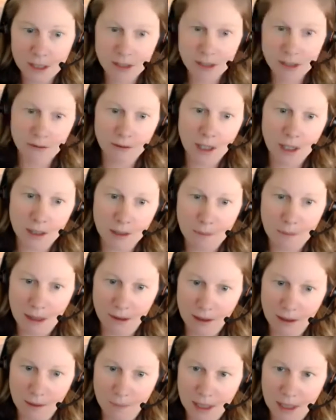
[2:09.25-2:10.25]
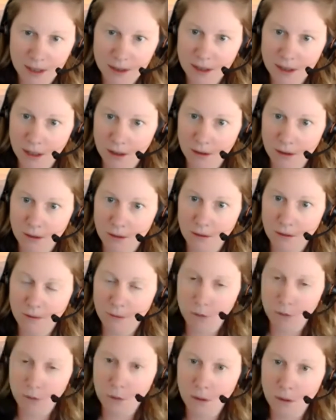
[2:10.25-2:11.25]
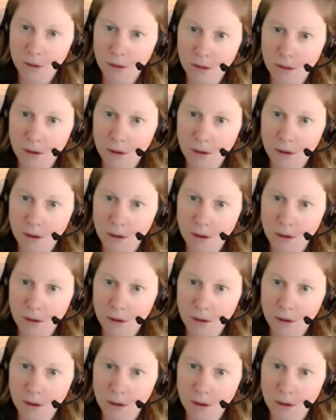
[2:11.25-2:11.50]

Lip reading: of the Rocky Mountain MS Center for